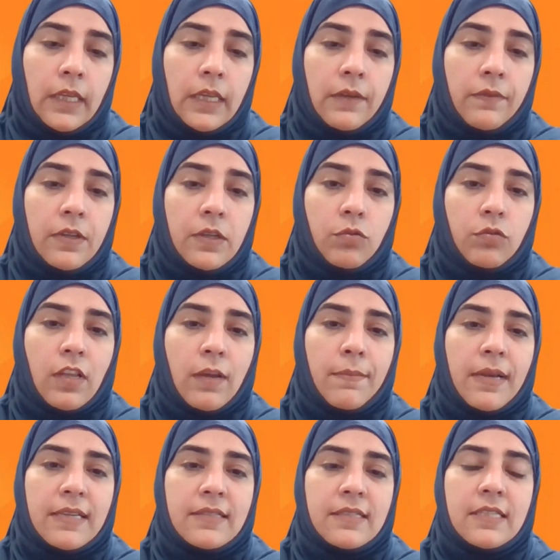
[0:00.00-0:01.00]
Even to
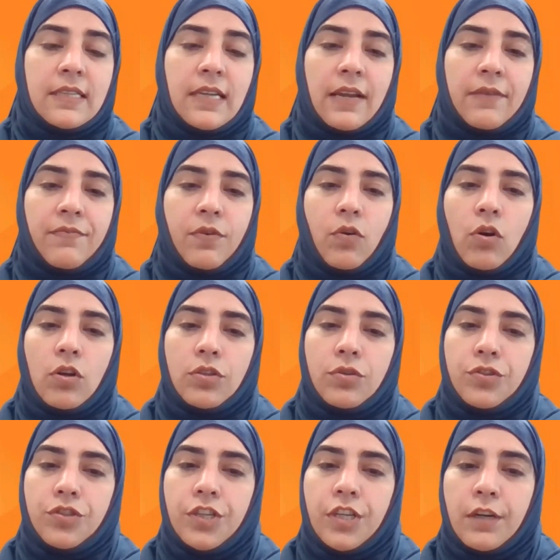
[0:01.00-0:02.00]
some extent, I forgot
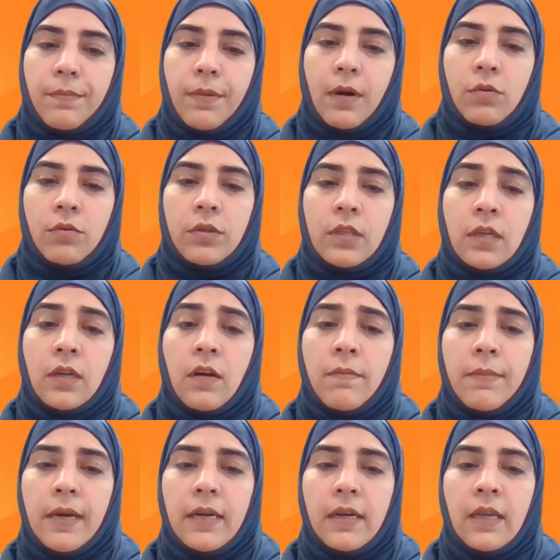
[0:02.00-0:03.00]
to share about the
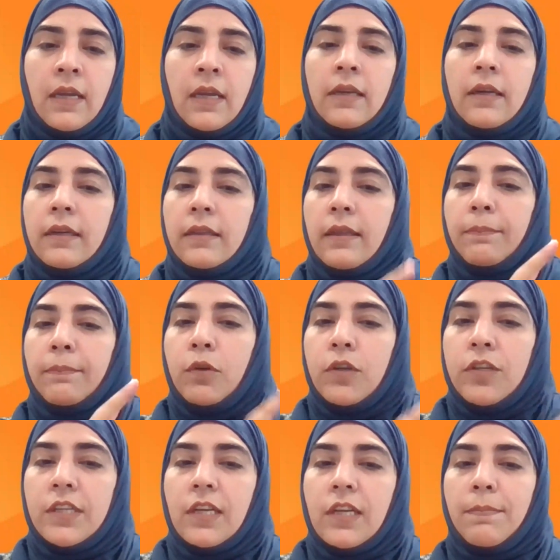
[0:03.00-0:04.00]
government, that the
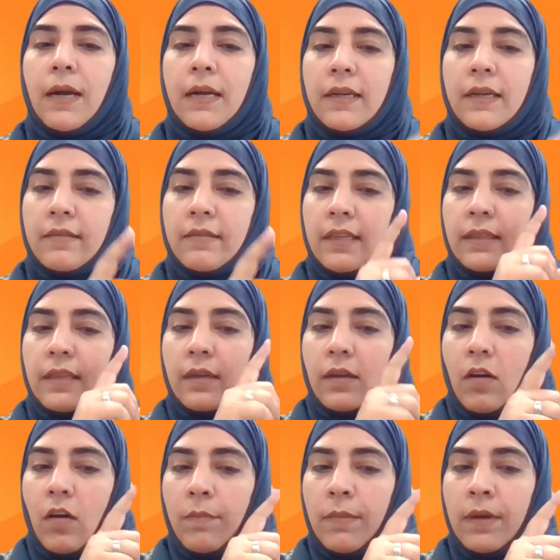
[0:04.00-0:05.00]
political parties in the
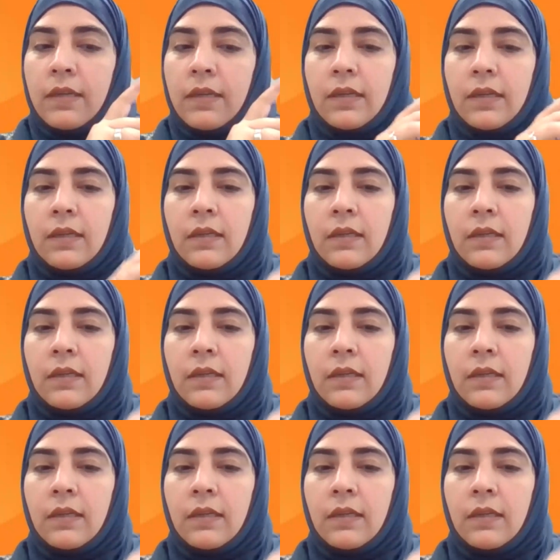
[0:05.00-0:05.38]
government